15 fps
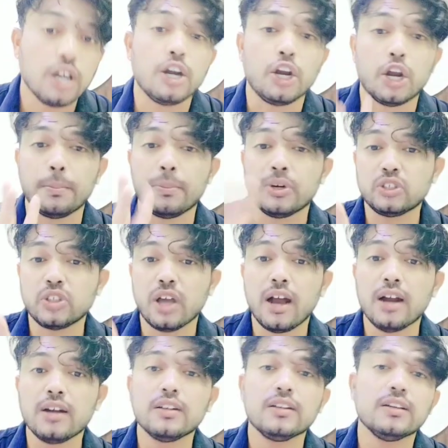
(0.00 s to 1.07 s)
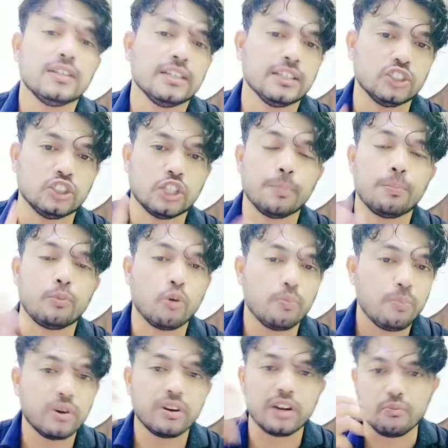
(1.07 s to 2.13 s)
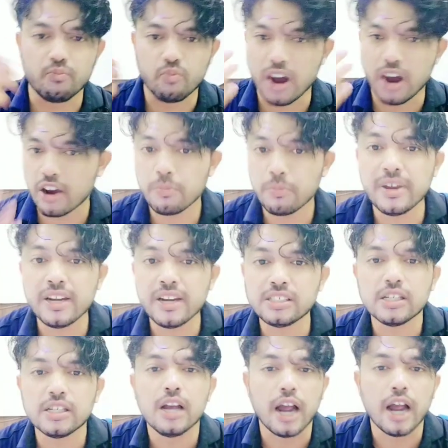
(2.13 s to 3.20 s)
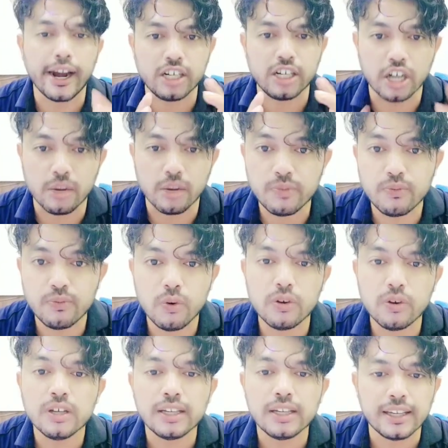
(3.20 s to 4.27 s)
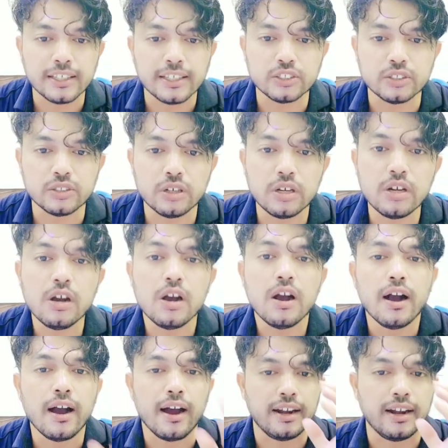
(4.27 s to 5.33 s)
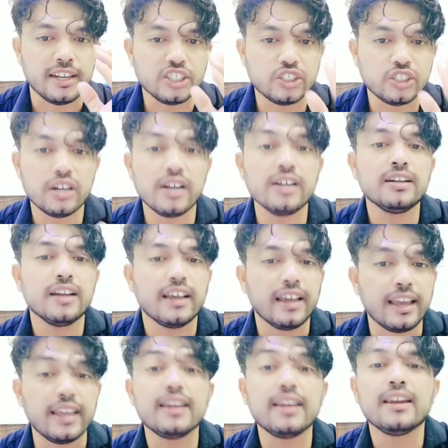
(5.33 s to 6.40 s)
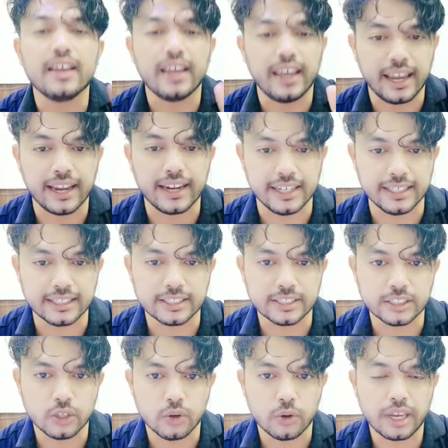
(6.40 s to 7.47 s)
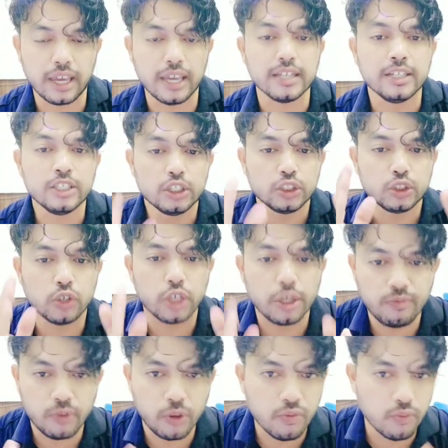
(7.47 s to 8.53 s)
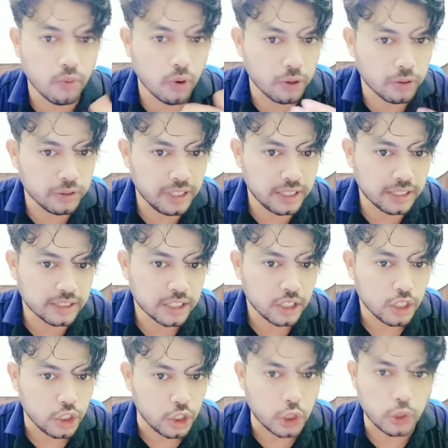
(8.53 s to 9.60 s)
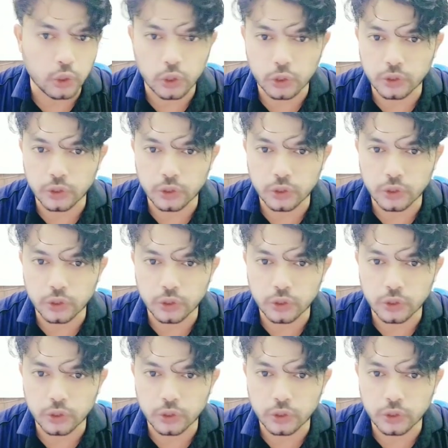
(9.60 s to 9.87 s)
number third is the proper environment, and number four is the understand in English. Okay, so if you follow this, you